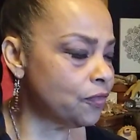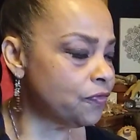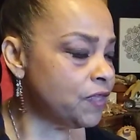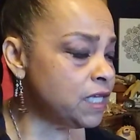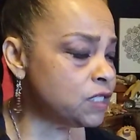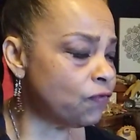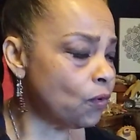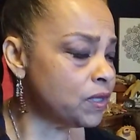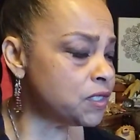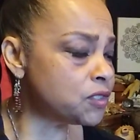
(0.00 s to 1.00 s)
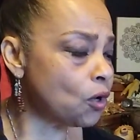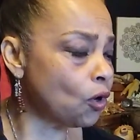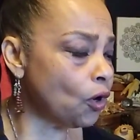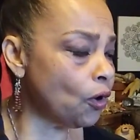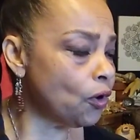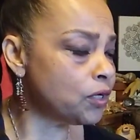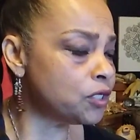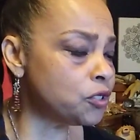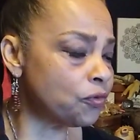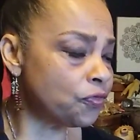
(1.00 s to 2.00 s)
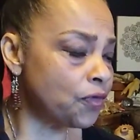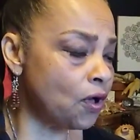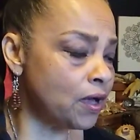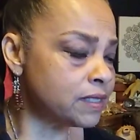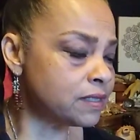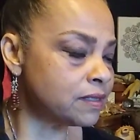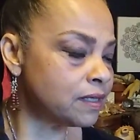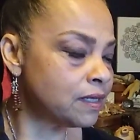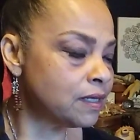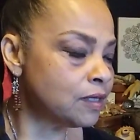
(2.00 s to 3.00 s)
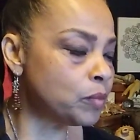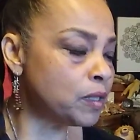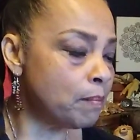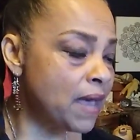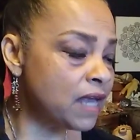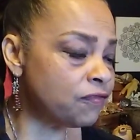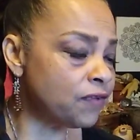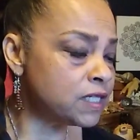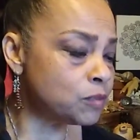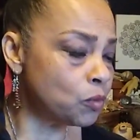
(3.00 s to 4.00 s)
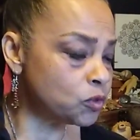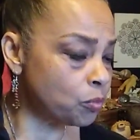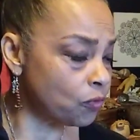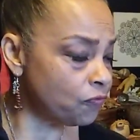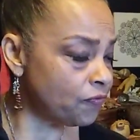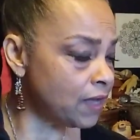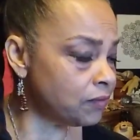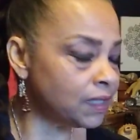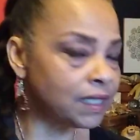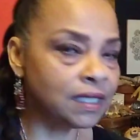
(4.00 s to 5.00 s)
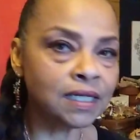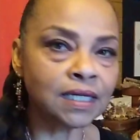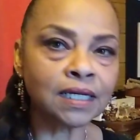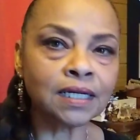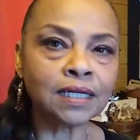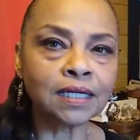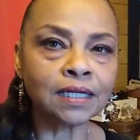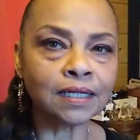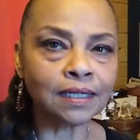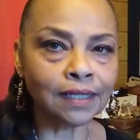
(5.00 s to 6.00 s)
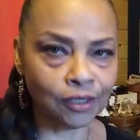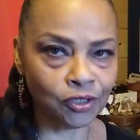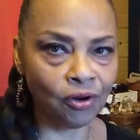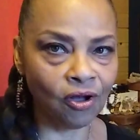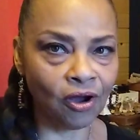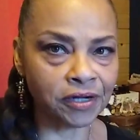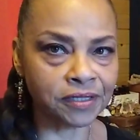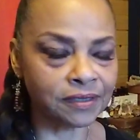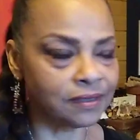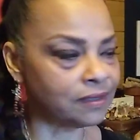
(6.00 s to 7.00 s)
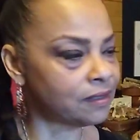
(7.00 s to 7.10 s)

These voices are heard in your thoughts, but manifest most profoundly in your heart.